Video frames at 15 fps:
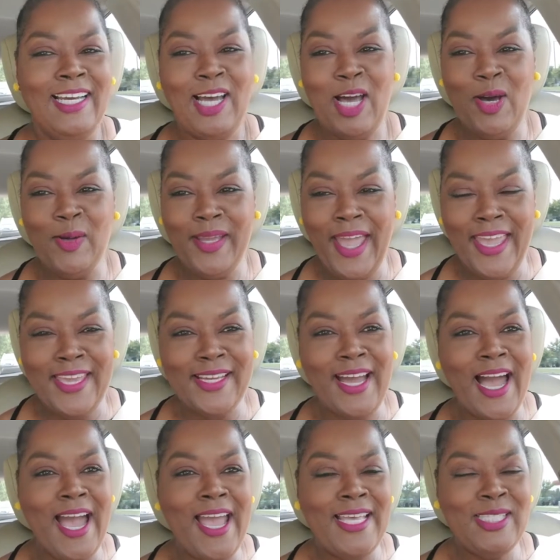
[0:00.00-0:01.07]
Okay, you
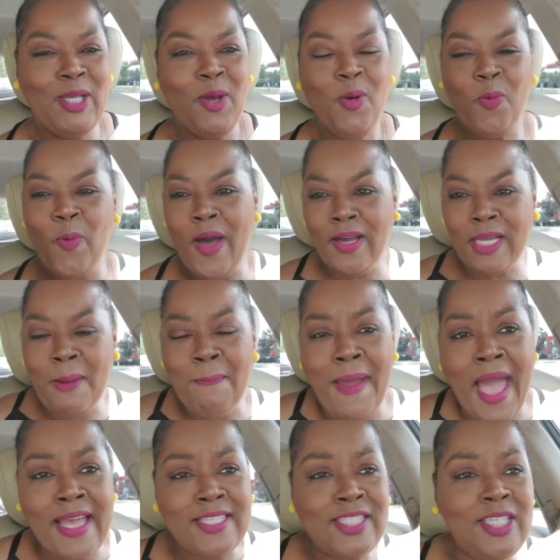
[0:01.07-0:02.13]
guys, welcome
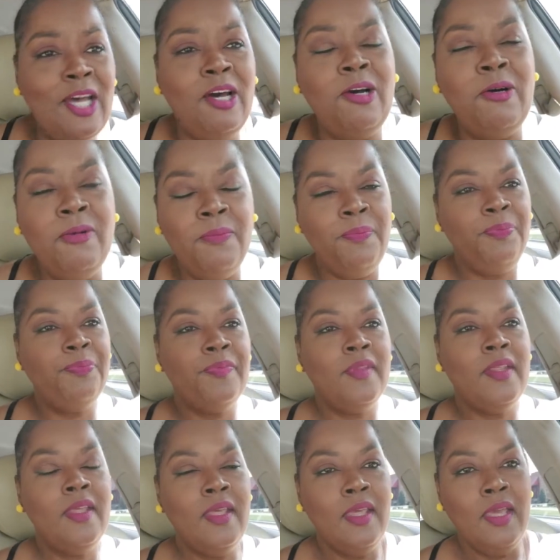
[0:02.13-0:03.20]
back. So
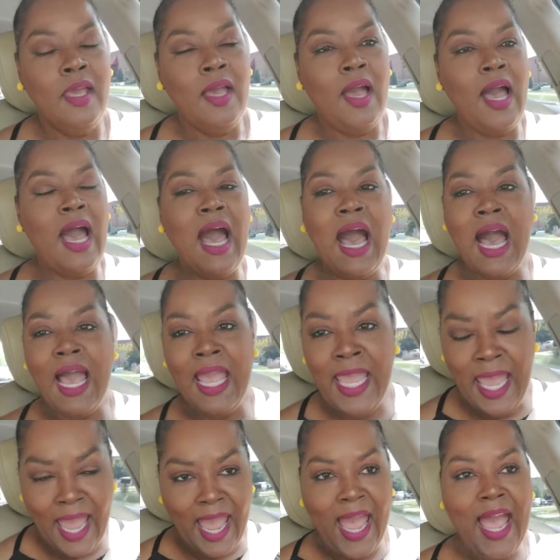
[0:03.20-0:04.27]
I
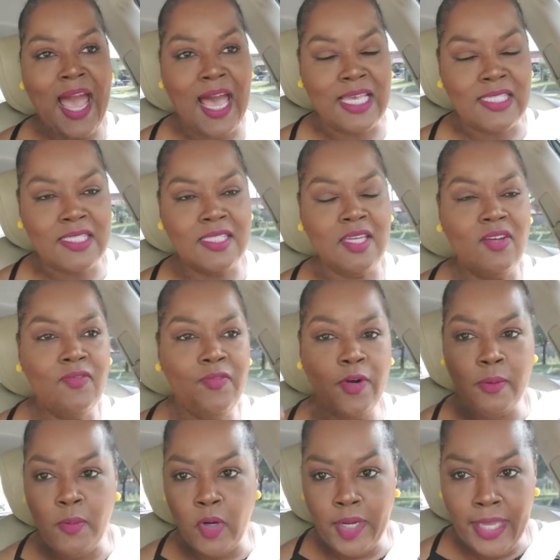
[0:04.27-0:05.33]
asked
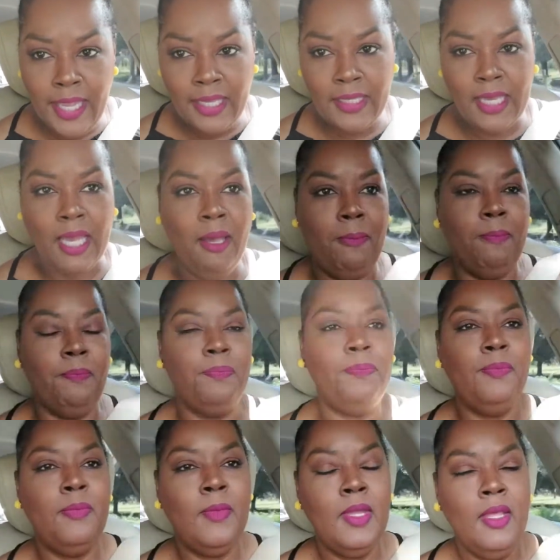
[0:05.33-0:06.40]
for more income.
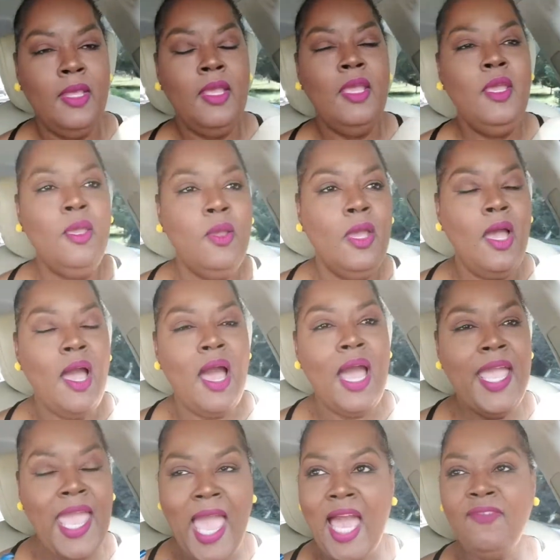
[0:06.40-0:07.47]
I
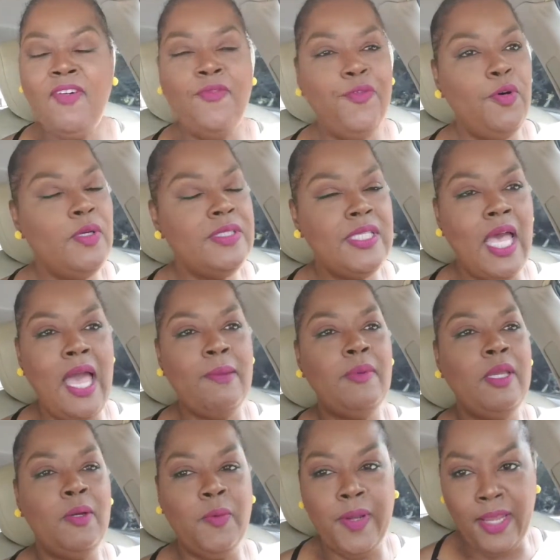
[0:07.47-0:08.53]
have a full-time
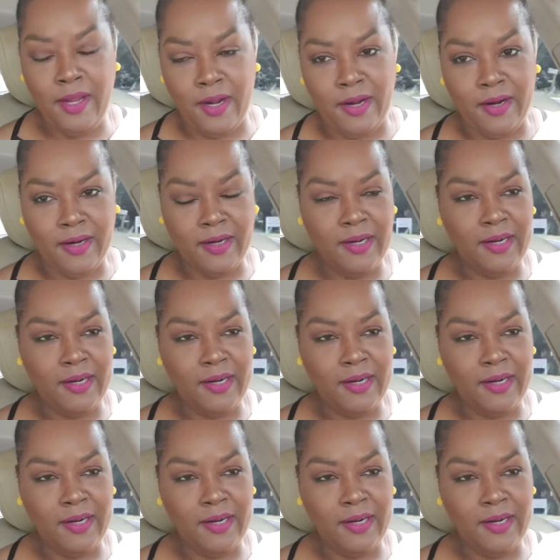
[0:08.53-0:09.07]
career.